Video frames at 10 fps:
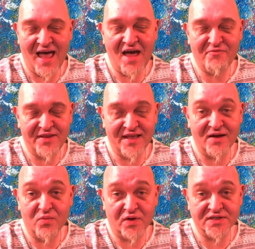
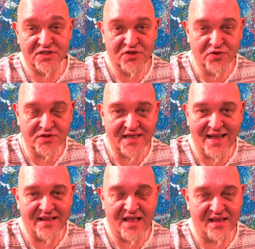Everything was good.
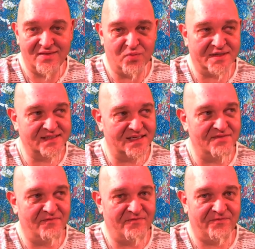It, it was
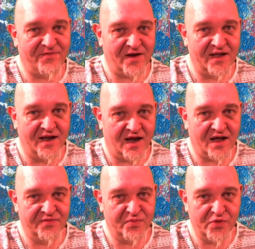a fucking
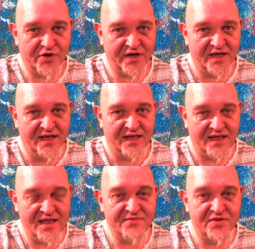hard work
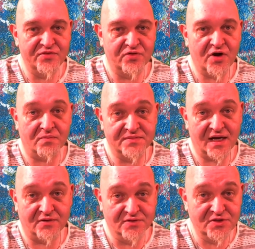even to come
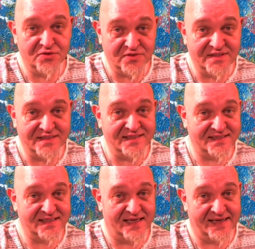down to
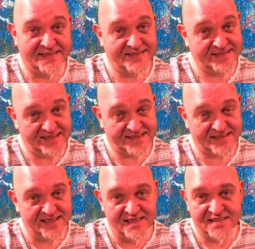this uh,
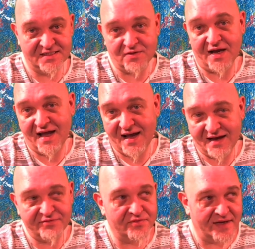six, so I
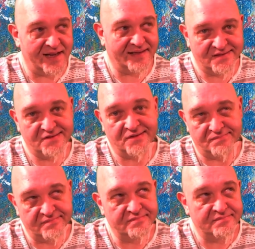have to have some
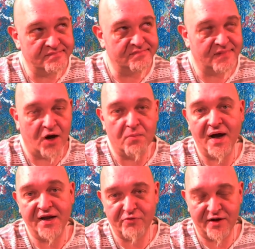of
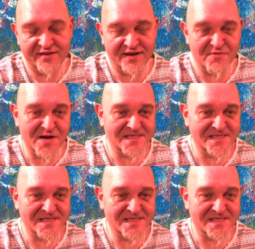my criteria.